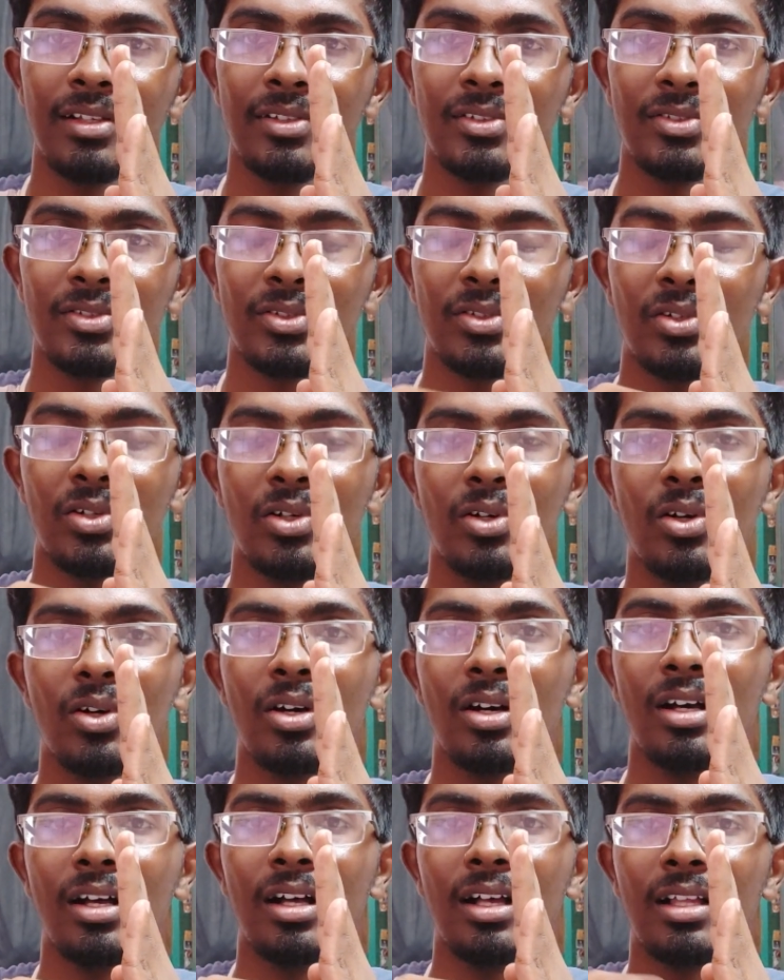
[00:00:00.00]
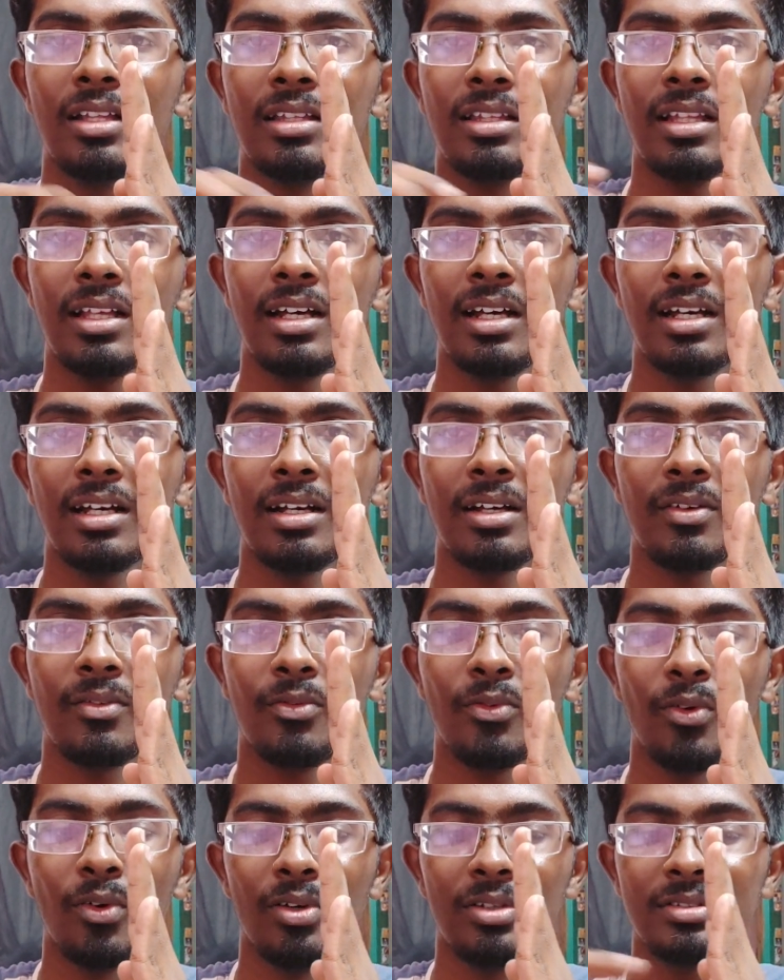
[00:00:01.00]
So the
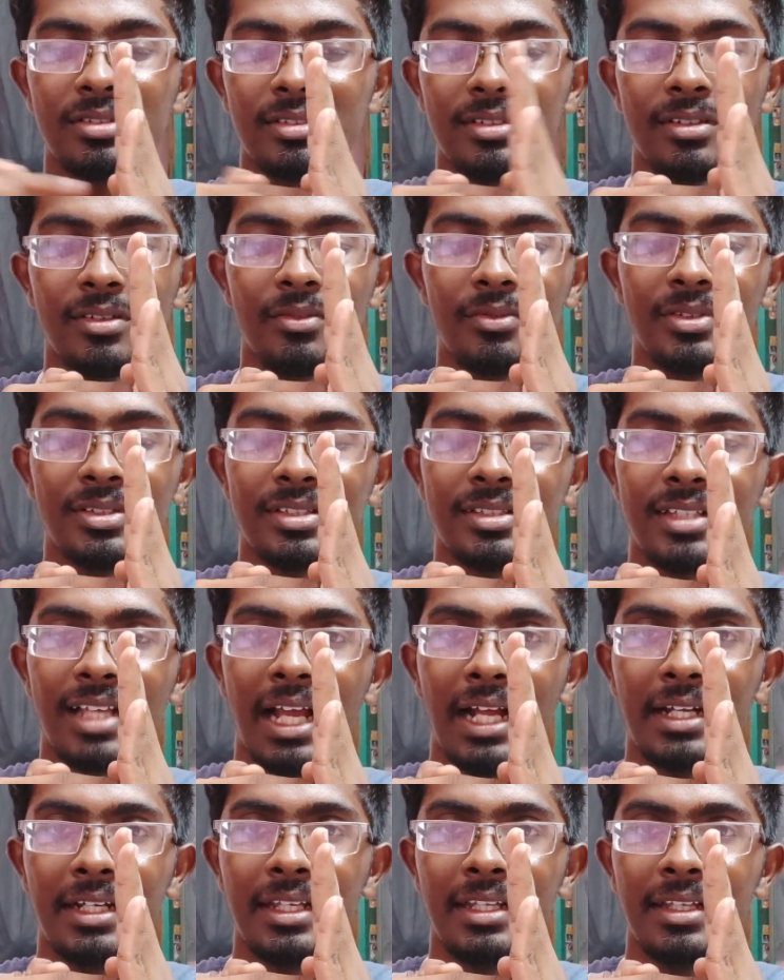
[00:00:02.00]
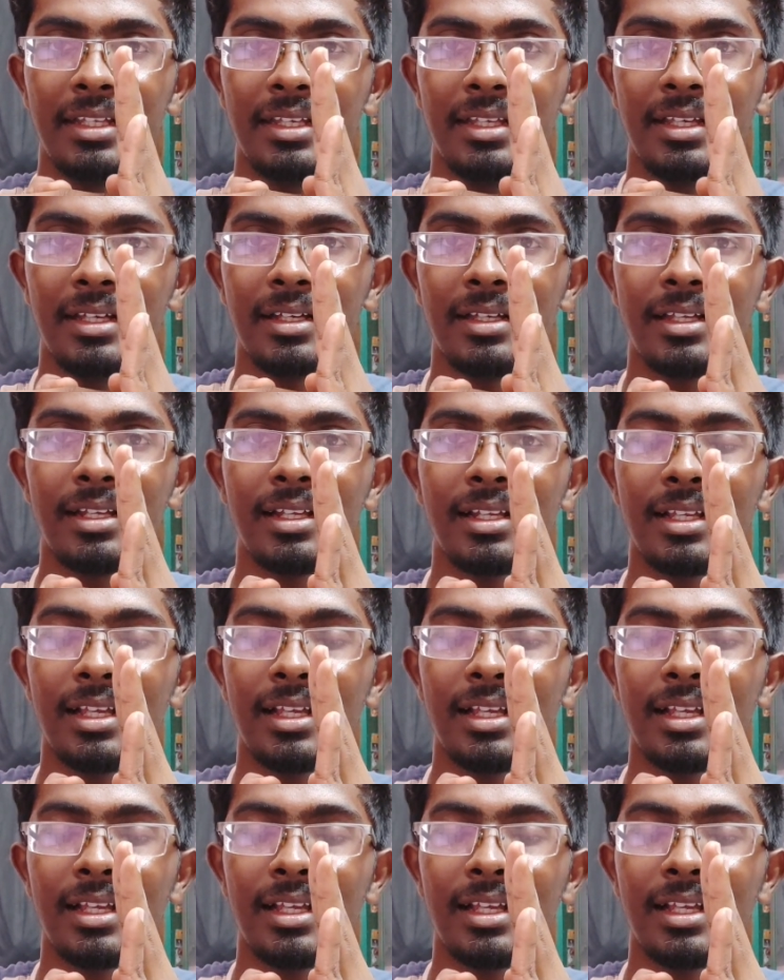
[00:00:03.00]
force which is acting here